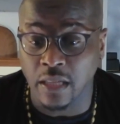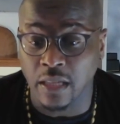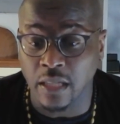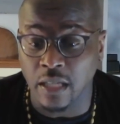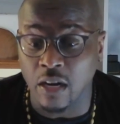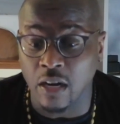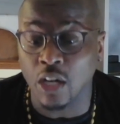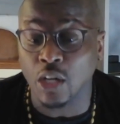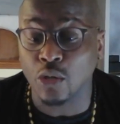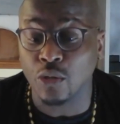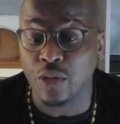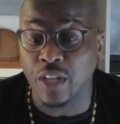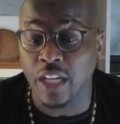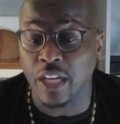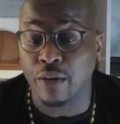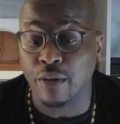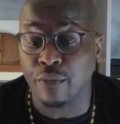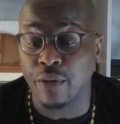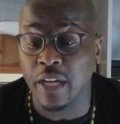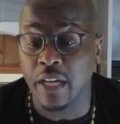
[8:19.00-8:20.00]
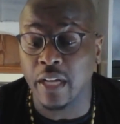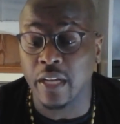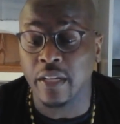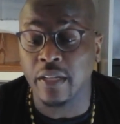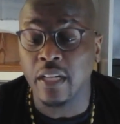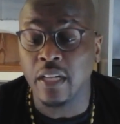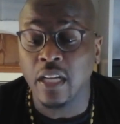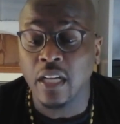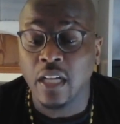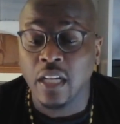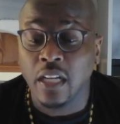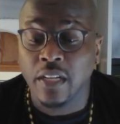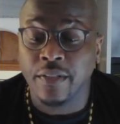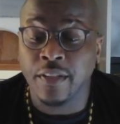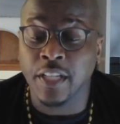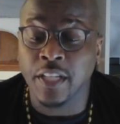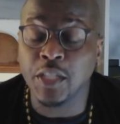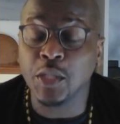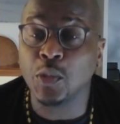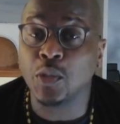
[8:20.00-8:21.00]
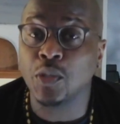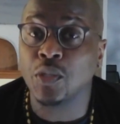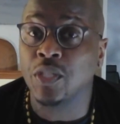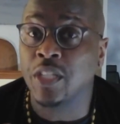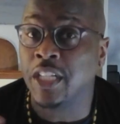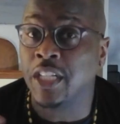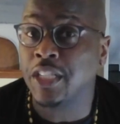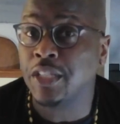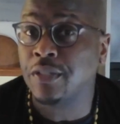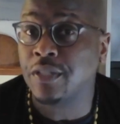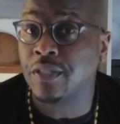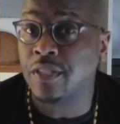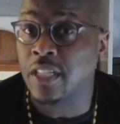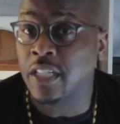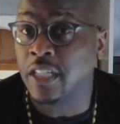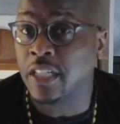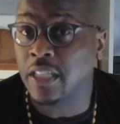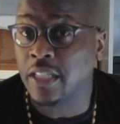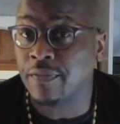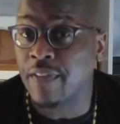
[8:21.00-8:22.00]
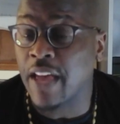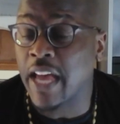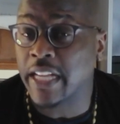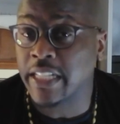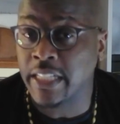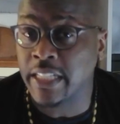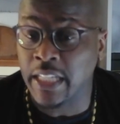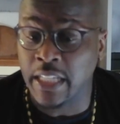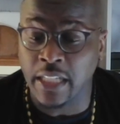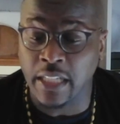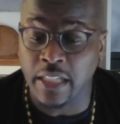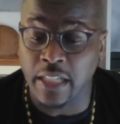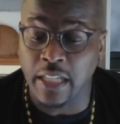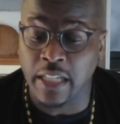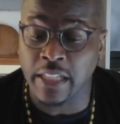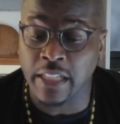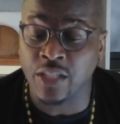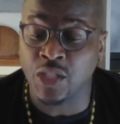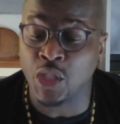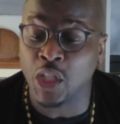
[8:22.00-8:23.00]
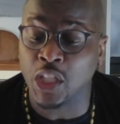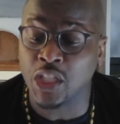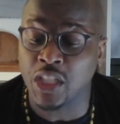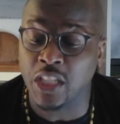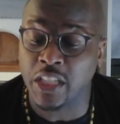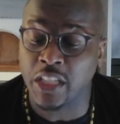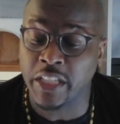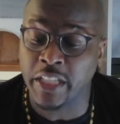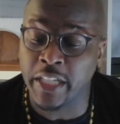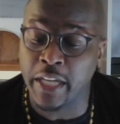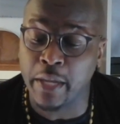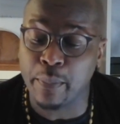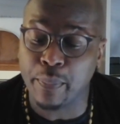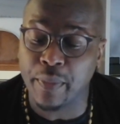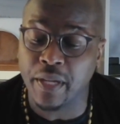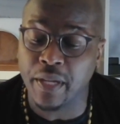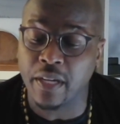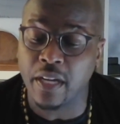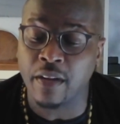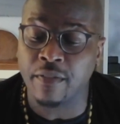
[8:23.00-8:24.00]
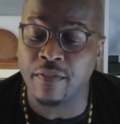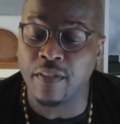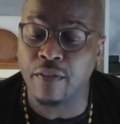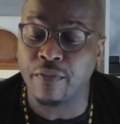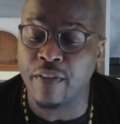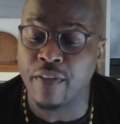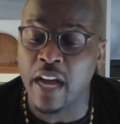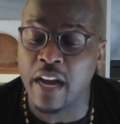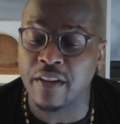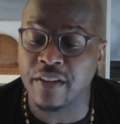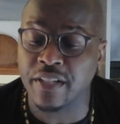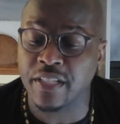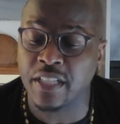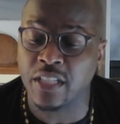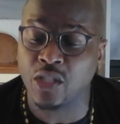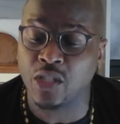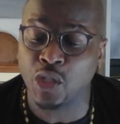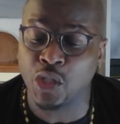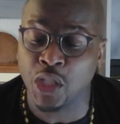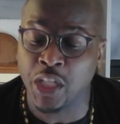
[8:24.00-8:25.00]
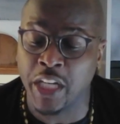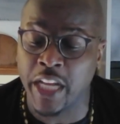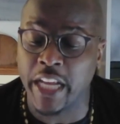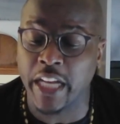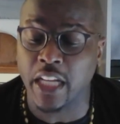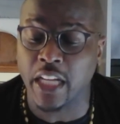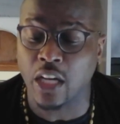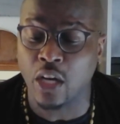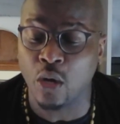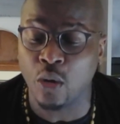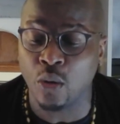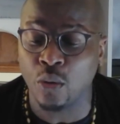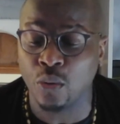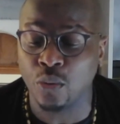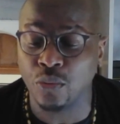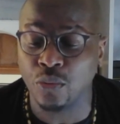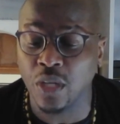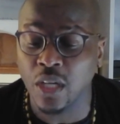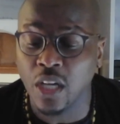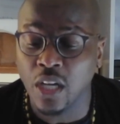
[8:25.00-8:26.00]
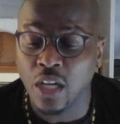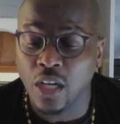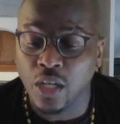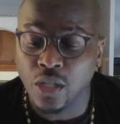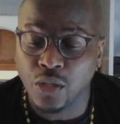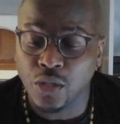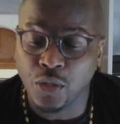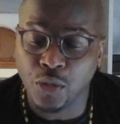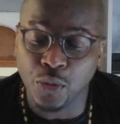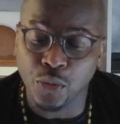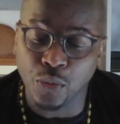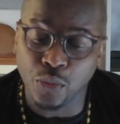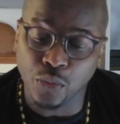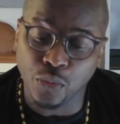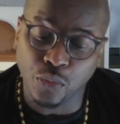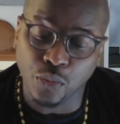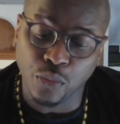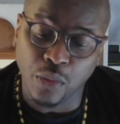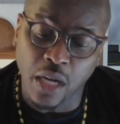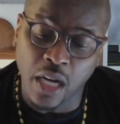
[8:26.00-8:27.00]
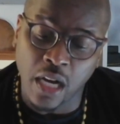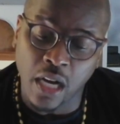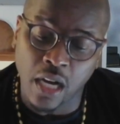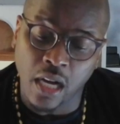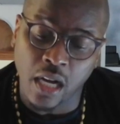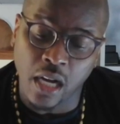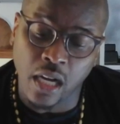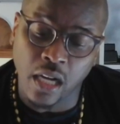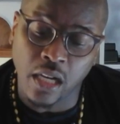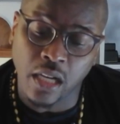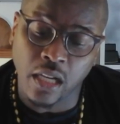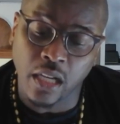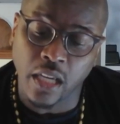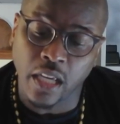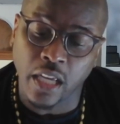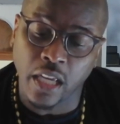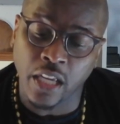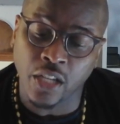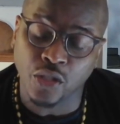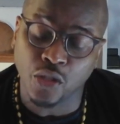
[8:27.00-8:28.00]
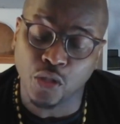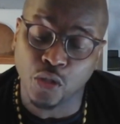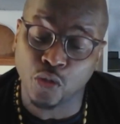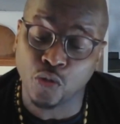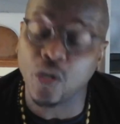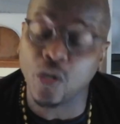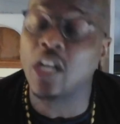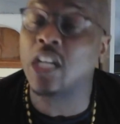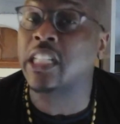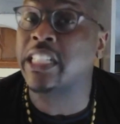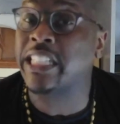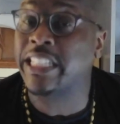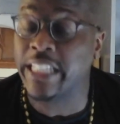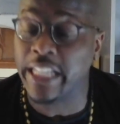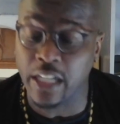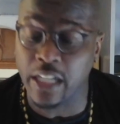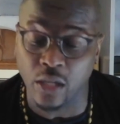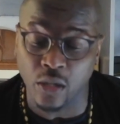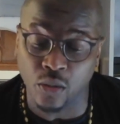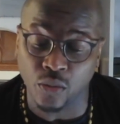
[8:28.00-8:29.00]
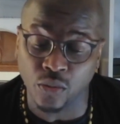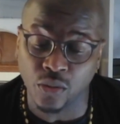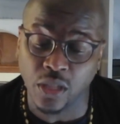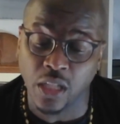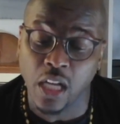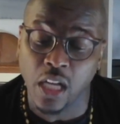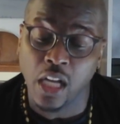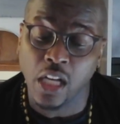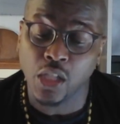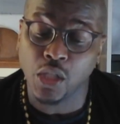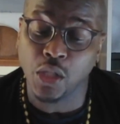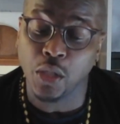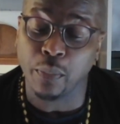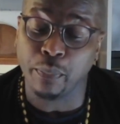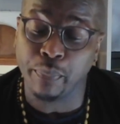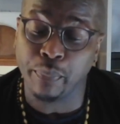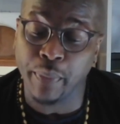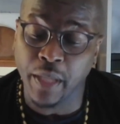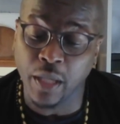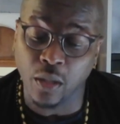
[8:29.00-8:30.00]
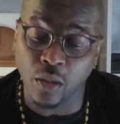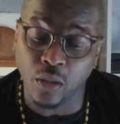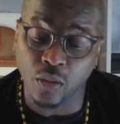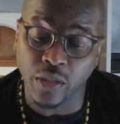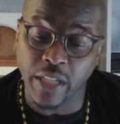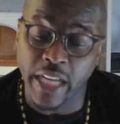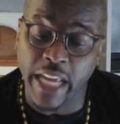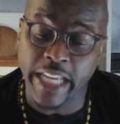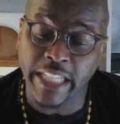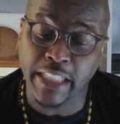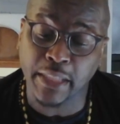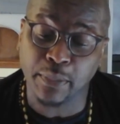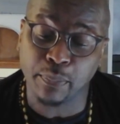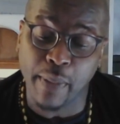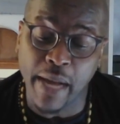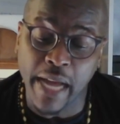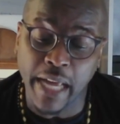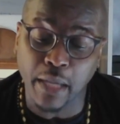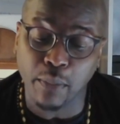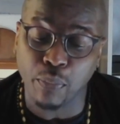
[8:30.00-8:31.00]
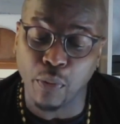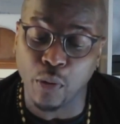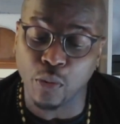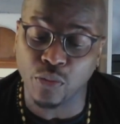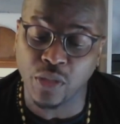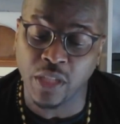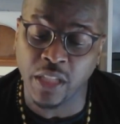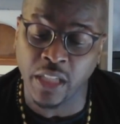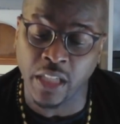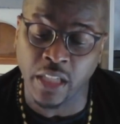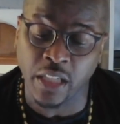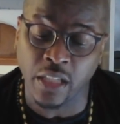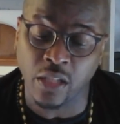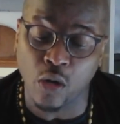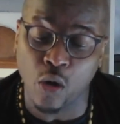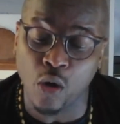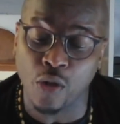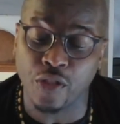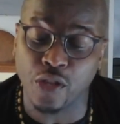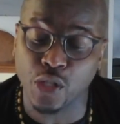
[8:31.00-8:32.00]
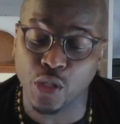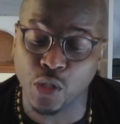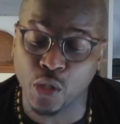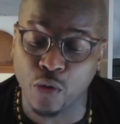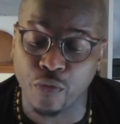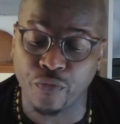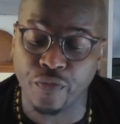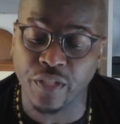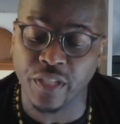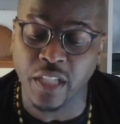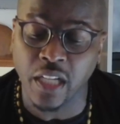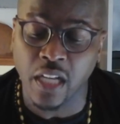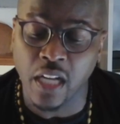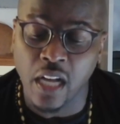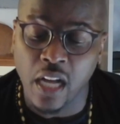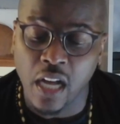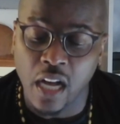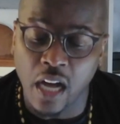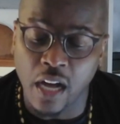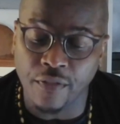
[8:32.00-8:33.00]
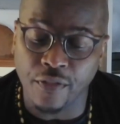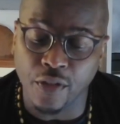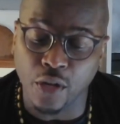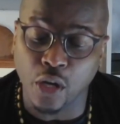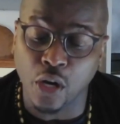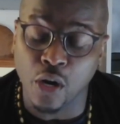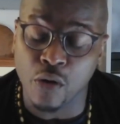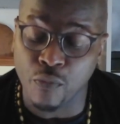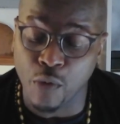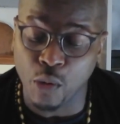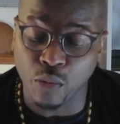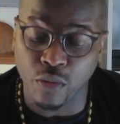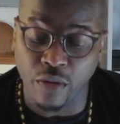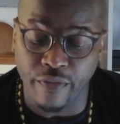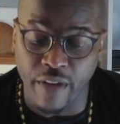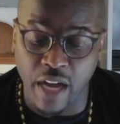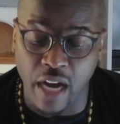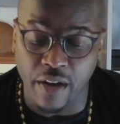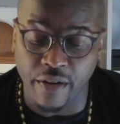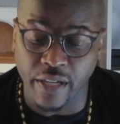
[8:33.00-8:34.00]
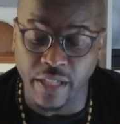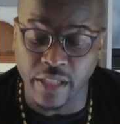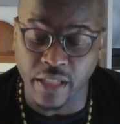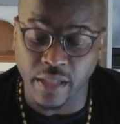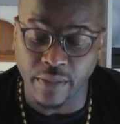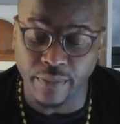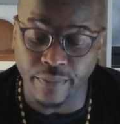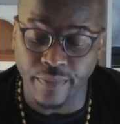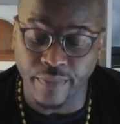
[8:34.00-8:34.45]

the article that I read, this vaccine is just a snippet of the virus's genetic code to instruct cells to build a spike protein on the surface of the coronavirus,